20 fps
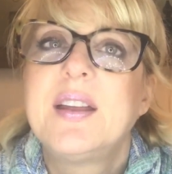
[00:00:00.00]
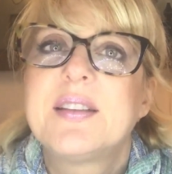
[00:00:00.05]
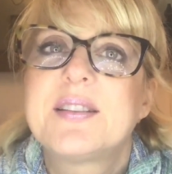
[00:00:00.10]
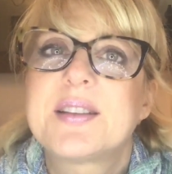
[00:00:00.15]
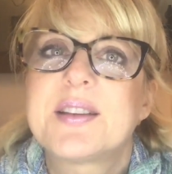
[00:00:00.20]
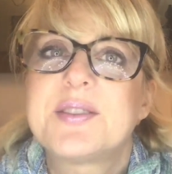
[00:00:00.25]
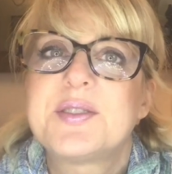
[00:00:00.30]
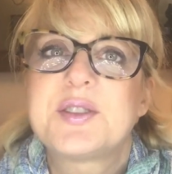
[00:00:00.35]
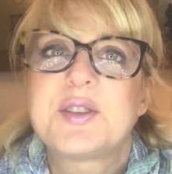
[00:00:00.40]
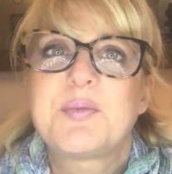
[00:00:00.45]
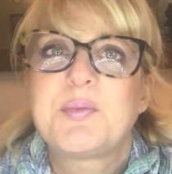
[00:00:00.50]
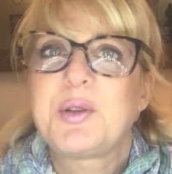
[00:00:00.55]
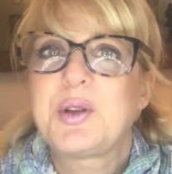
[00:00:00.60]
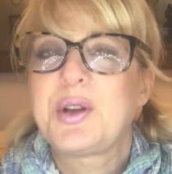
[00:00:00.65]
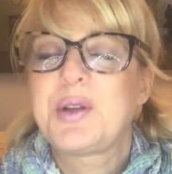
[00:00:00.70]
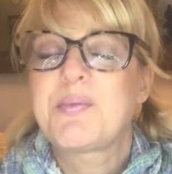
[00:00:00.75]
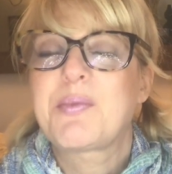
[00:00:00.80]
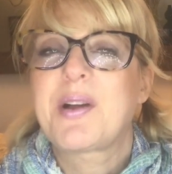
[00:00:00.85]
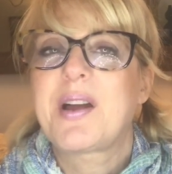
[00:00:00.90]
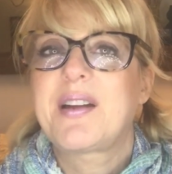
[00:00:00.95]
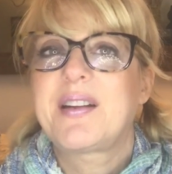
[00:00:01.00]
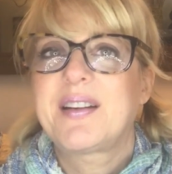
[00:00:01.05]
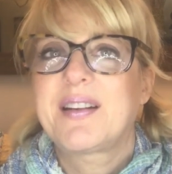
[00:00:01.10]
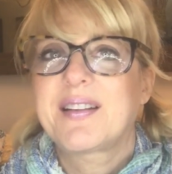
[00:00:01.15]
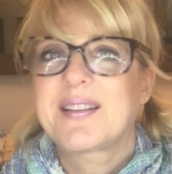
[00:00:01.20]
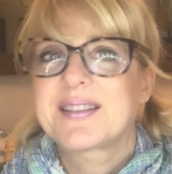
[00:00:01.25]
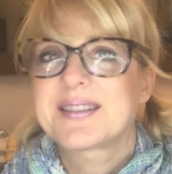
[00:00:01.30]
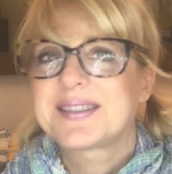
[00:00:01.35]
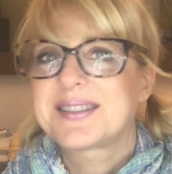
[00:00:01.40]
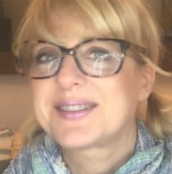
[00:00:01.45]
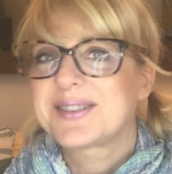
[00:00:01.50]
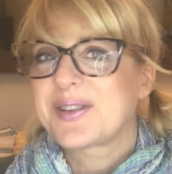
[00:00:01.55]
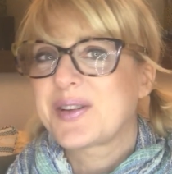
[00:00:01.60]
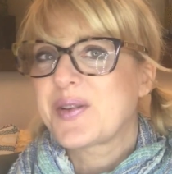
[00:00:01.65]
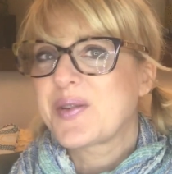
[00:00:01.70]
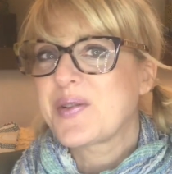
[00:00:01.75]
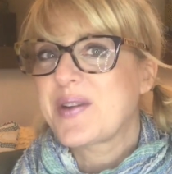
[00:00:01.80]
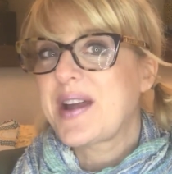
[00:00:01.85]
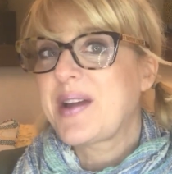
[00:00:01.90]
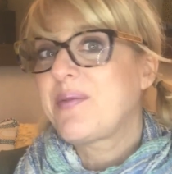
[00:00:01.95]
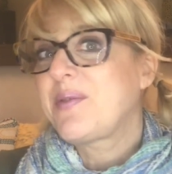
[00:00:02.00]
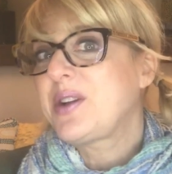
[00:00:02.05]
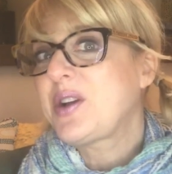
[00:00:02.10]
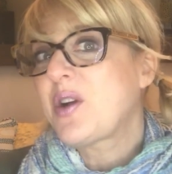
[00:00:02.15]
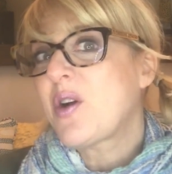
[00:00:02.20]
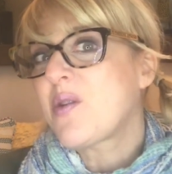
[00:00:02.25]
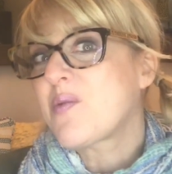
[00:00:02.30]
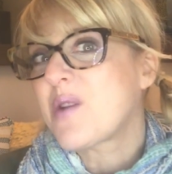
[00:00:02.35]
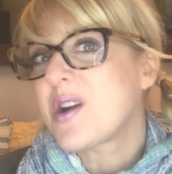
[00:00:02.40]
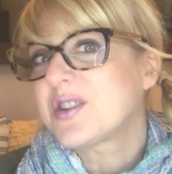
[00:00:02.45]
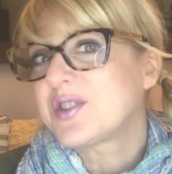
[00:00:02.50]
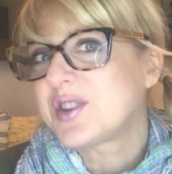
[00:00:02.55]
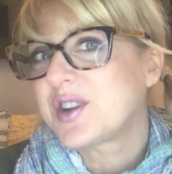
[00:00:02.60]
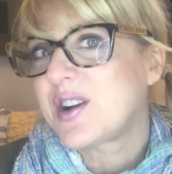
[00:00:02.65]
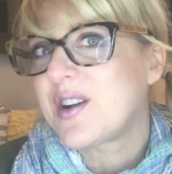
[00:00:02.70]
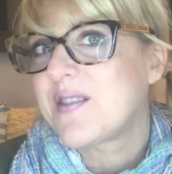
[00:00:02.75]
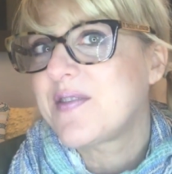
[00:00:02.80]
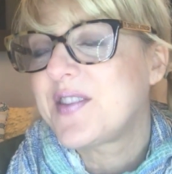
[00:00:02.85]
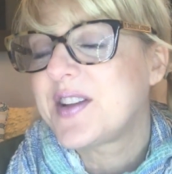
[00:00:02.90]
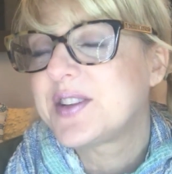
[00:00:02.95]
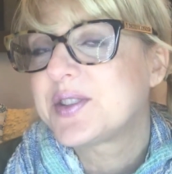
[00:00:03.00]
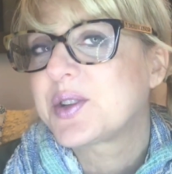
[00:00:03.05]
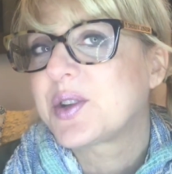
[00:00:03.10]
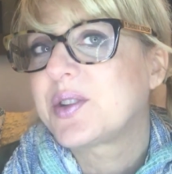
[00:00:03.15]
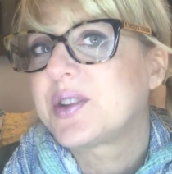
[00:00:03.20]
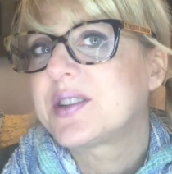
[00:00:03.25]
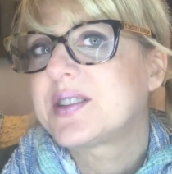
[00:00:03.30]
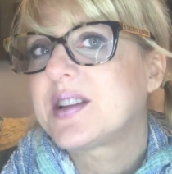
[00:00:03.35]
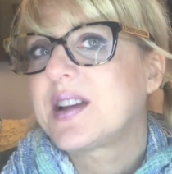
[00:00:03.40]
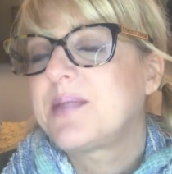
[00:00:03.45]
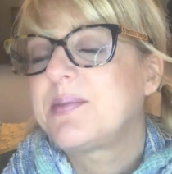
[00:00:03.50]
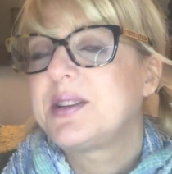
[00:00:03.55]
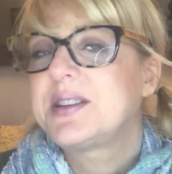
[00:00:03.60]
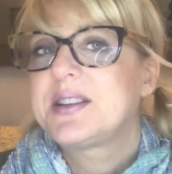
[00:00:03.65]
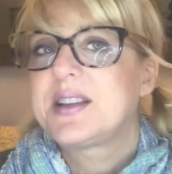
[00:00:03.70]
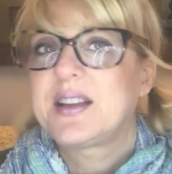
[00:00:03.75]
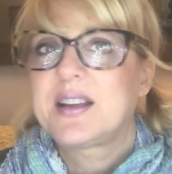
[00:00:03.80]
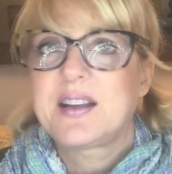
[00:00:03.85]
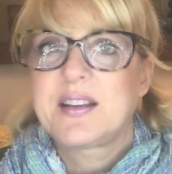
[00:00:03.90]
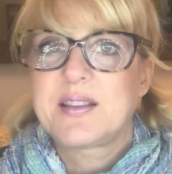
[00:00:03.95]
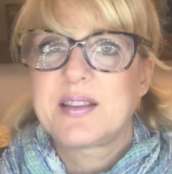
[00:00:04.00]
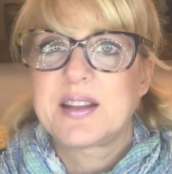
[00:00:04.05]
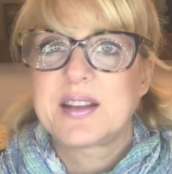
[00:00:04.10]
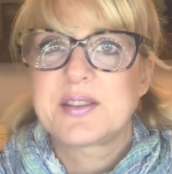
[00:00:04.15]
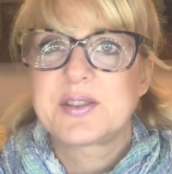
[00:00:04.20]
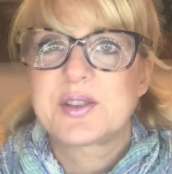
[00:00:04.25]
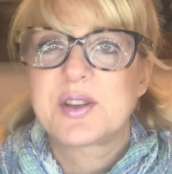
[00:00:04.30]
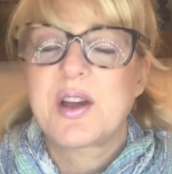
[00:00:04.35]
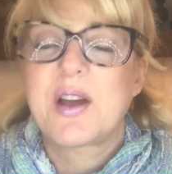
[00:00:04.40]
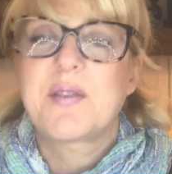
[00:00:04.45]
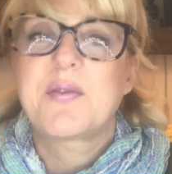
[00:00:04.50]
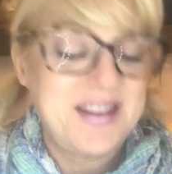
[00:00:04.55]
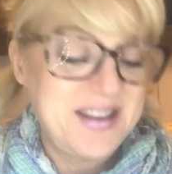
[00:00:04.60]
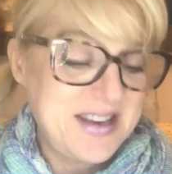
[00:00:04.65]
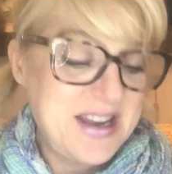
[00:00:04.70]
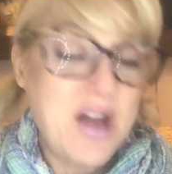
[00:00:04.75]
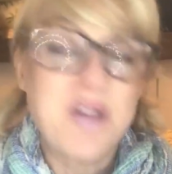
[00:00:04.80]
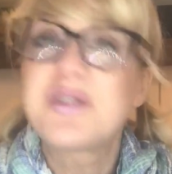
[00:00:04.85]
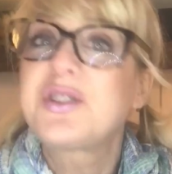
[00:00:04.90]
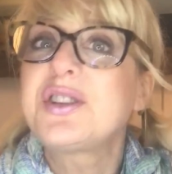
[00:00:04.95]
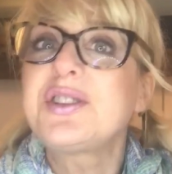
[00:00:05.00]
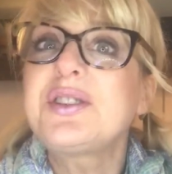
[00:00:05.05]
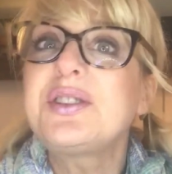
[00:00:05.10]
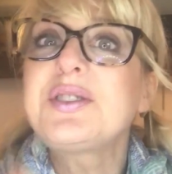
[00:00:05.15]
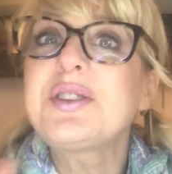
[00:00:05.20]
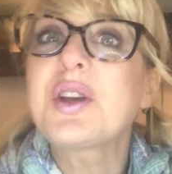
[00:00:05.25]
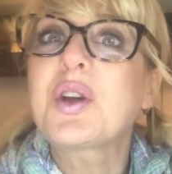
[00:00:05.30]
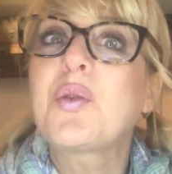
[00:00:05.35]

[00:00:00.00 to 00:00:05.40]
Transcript: tons of beauty products. So, and we are washing our face all the time and taking things off. Now, just as a